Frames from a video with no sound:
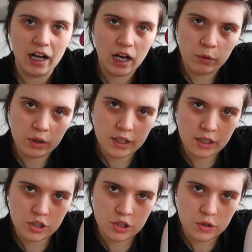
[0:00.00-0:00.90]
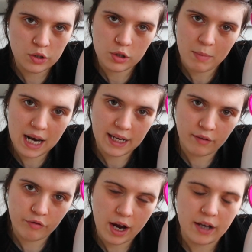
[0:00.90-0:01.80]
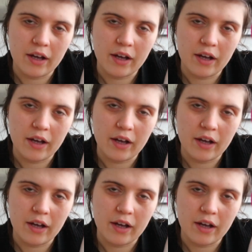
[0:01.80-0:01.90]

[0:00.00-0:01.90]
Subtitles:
I want to introduce you to my little friend.